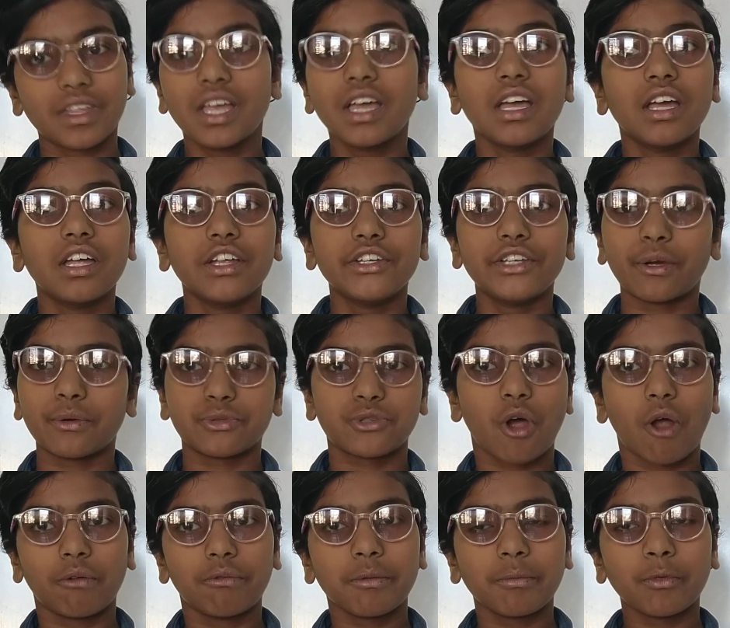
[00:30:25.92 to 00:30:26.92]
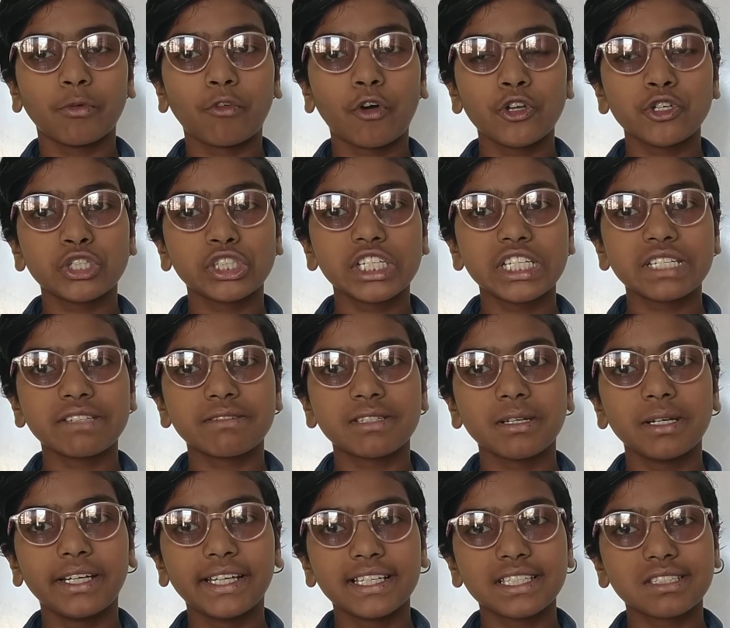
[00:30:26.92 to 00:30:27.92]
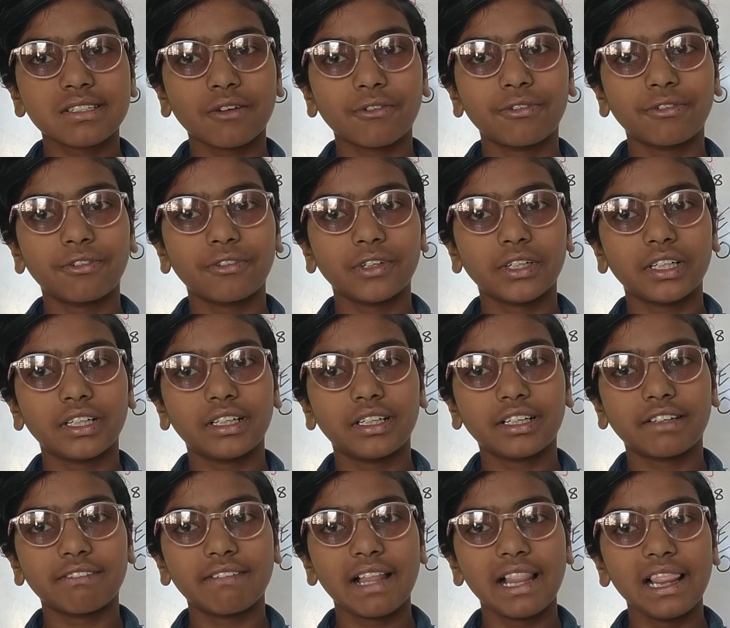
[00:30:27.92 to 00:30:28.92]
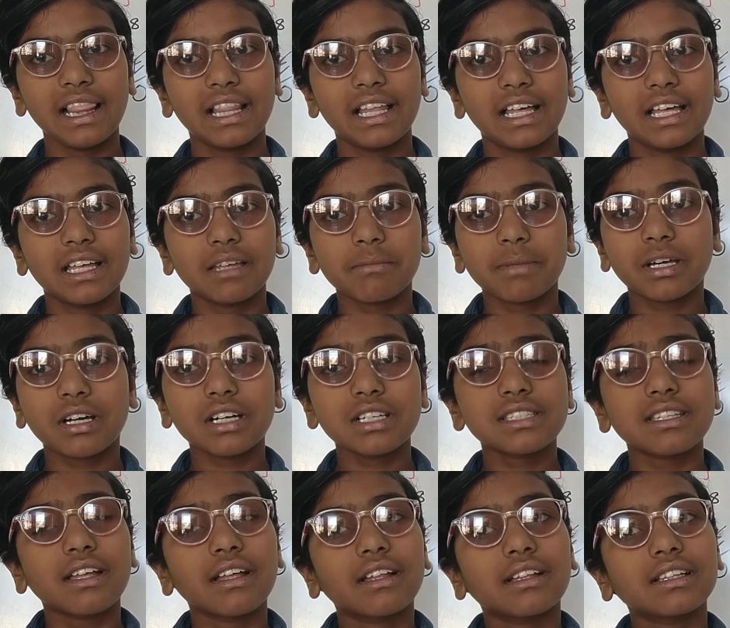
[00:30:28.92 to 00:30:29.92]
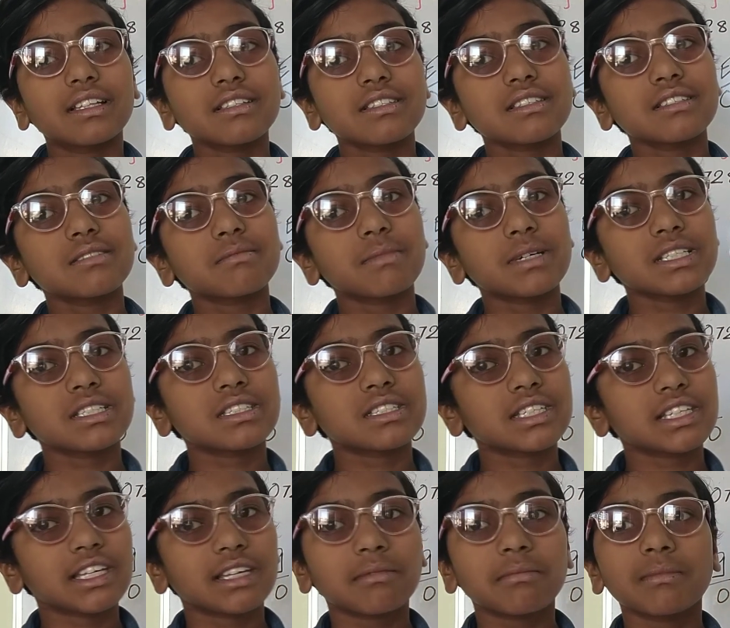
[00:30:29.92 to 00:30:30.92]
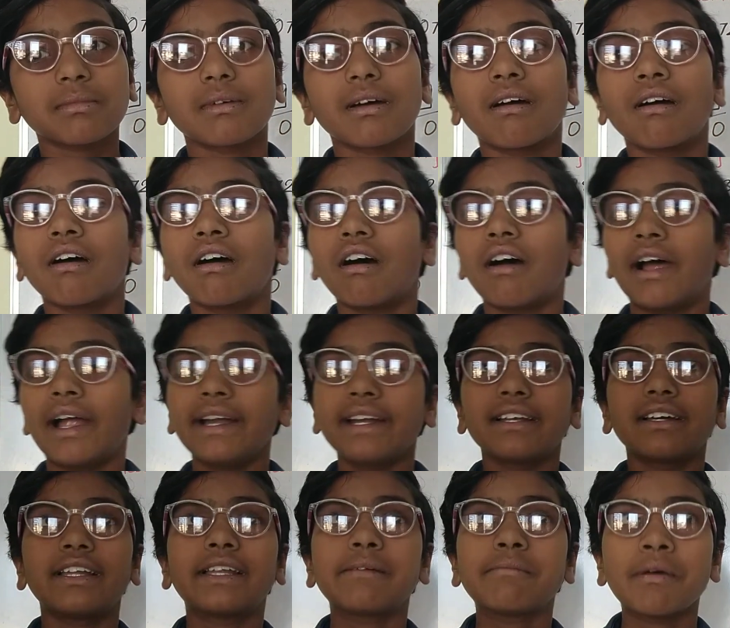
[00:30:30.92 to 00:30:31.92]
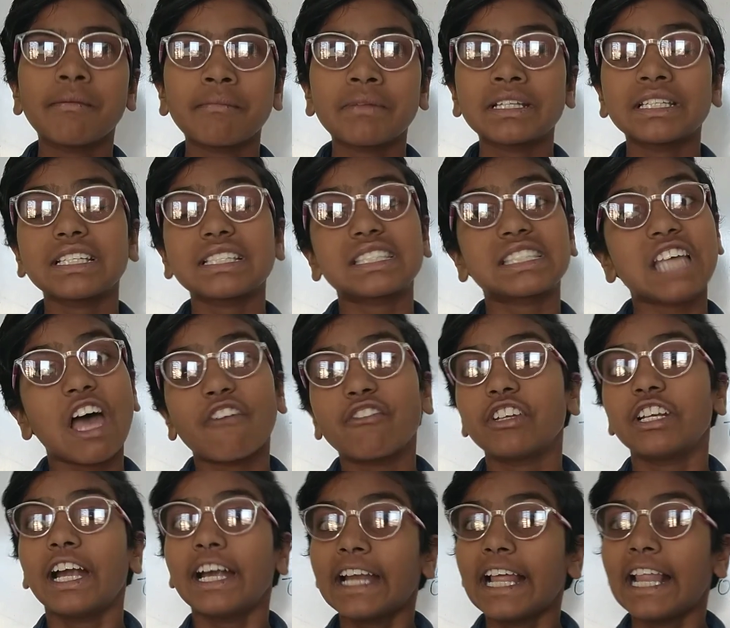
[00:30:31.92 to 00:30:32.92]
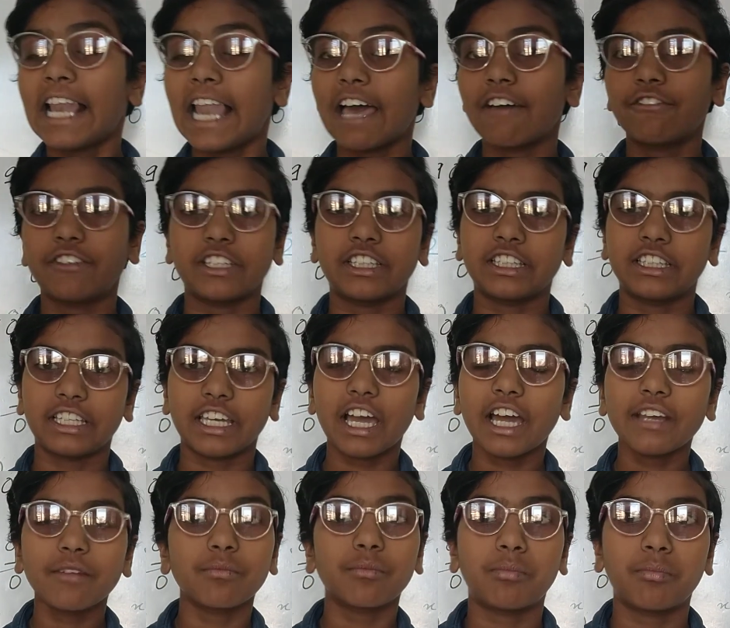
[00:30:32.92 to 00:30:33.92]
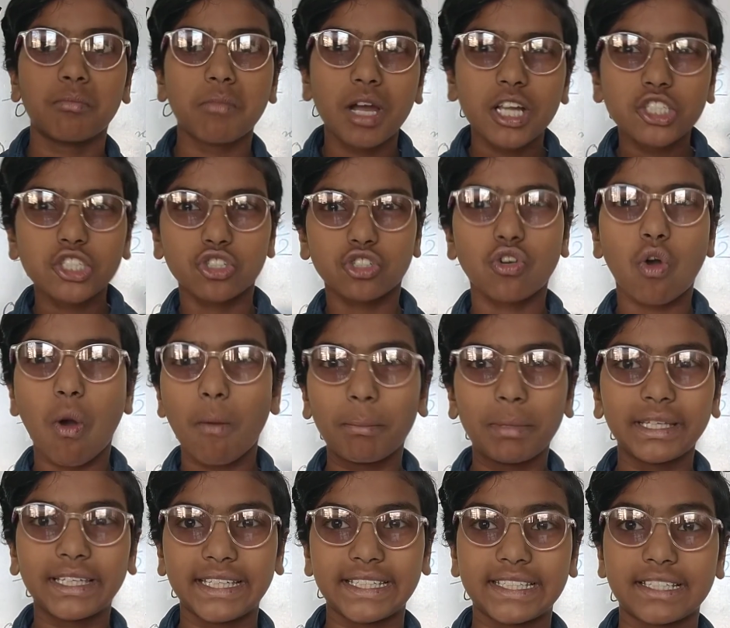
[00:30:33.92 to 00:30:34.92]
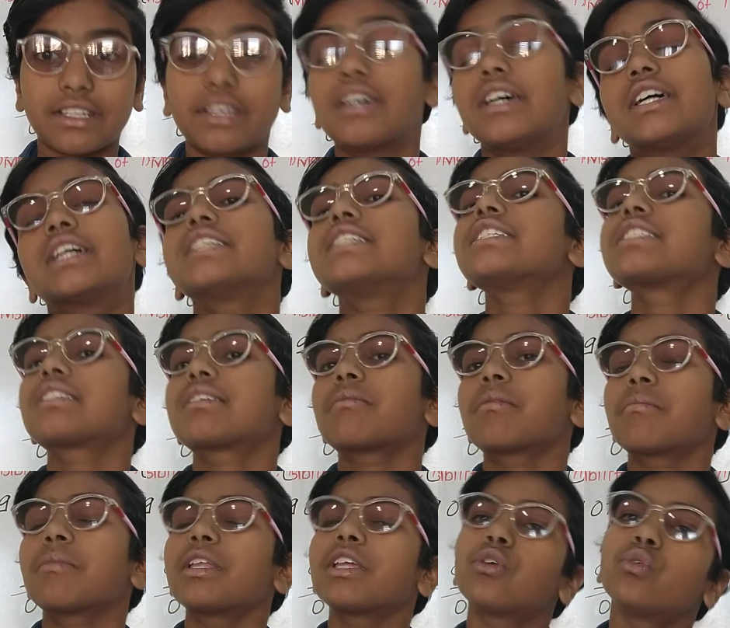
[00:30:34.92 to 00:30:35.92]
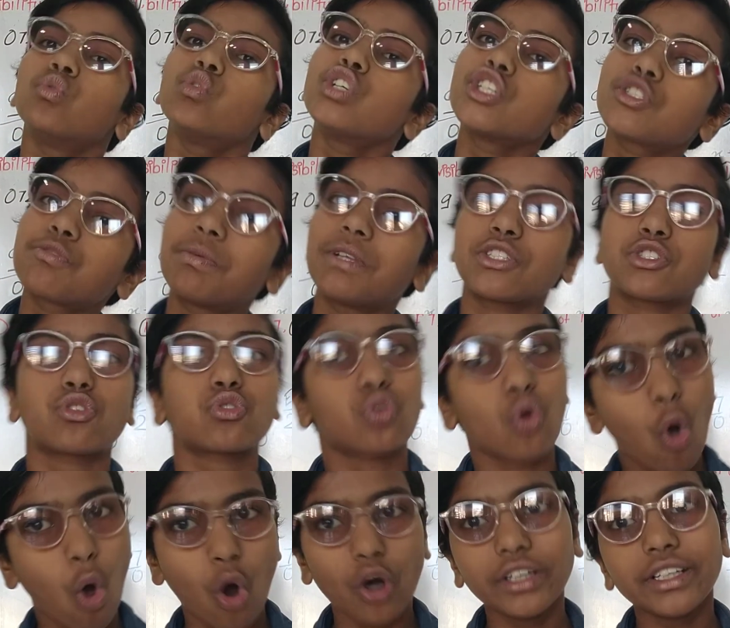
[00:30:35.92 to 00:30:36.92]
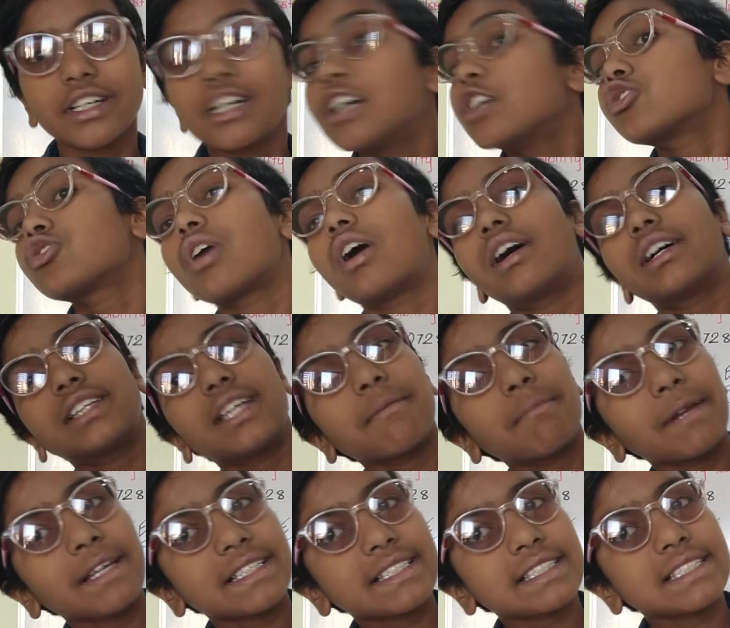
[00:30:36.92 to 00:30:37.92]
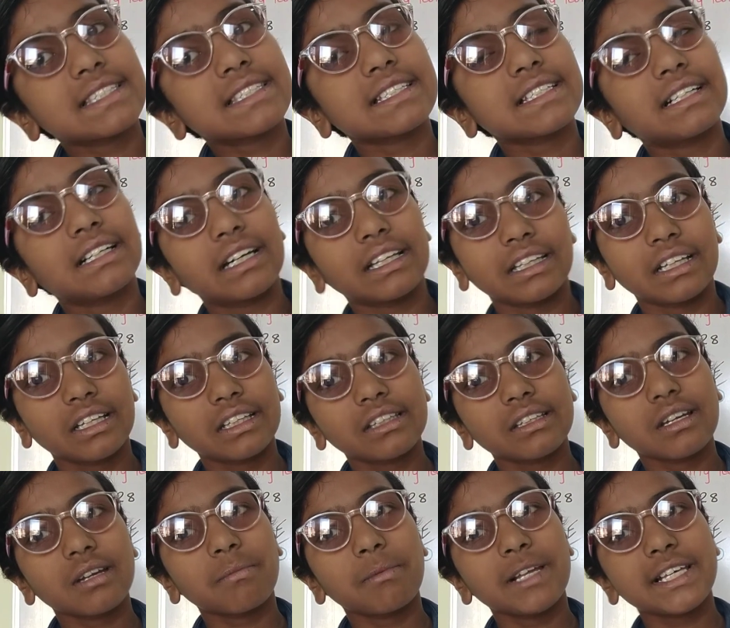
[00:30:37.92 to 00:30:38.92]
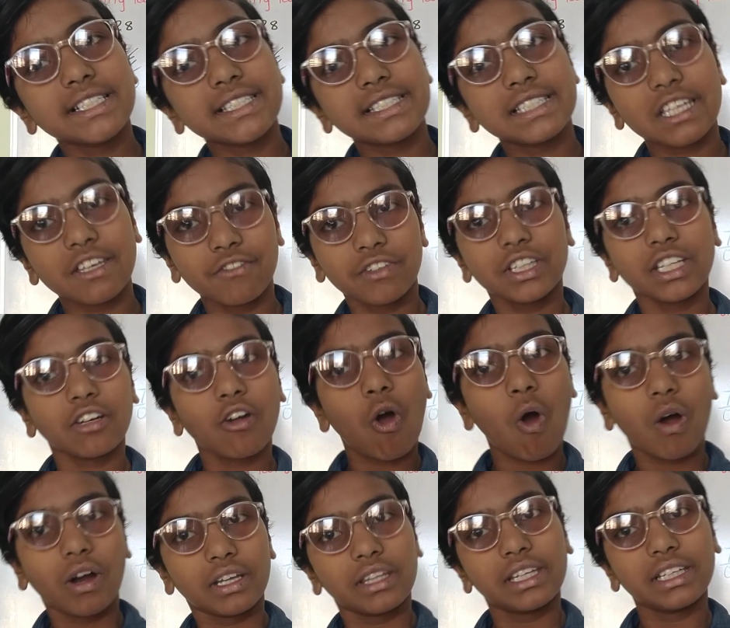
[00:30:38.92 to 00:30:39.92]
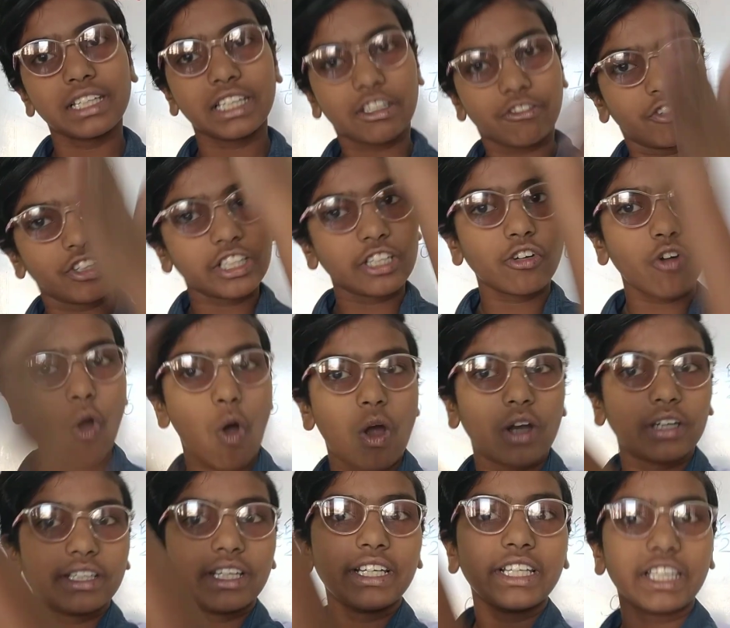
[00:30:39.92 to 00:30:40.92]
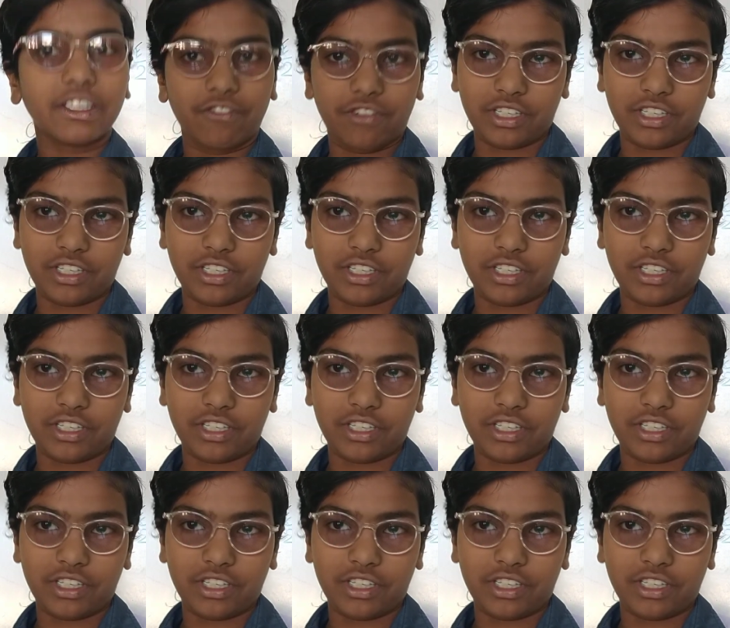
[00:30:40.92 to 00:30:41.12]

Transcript: Now shall we move on to the divisibility test of 12? Because this is much same, and remember the 7 and 11, they are much complicated. Just remember units place is odd, so another place is even then odd, then even, then odd, then even,